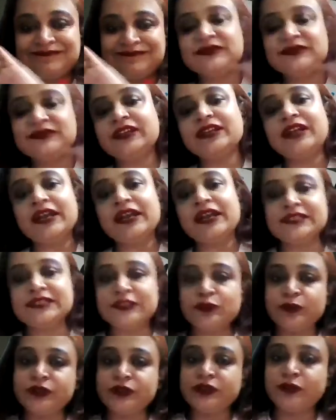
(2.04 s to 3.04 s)
Hey guys, there
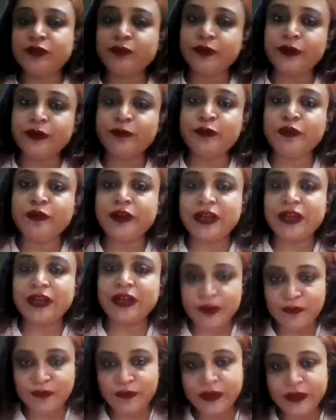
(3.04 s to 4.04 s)
with you one more time. A
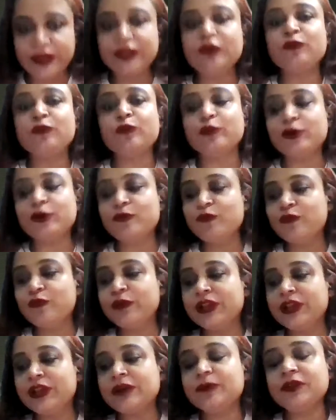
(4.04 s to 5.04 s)
very warm
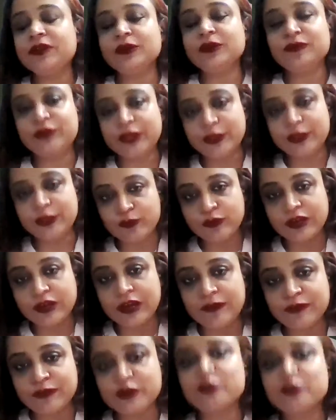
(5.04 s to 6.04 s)
welcome and a very good
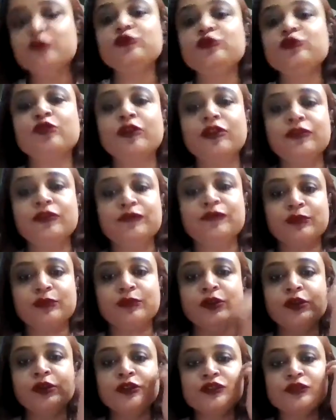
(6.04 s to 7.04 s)
afternoon to all of you.
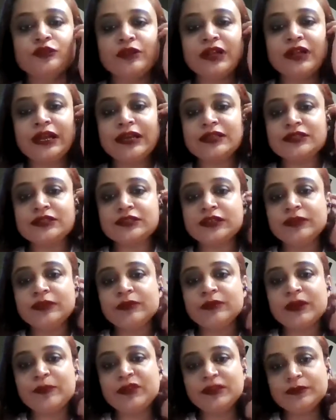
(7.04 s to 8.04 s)
So guys, in my
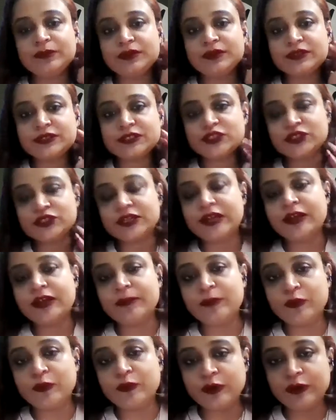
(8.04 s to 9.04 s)
previous session, I have
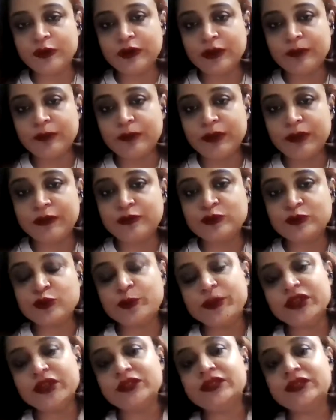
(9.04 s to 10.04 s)
talked about so
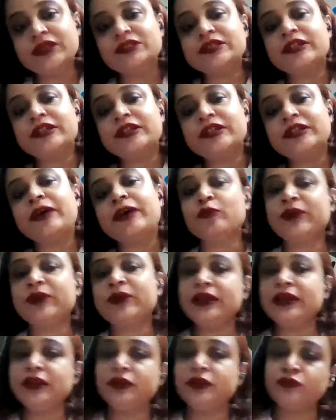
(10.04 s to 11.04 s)
many things and I have
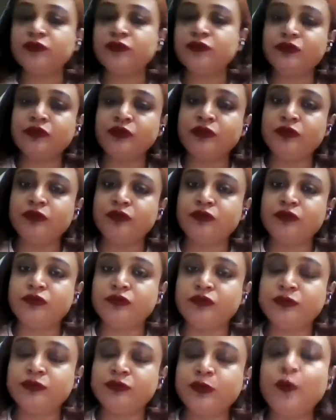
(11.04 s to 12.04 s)
provided
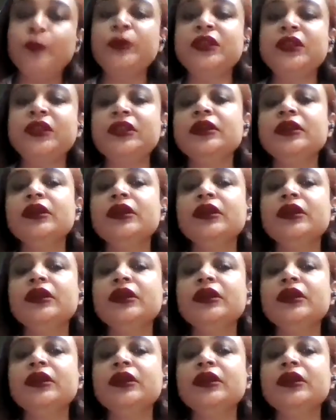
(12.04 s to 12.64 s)
so many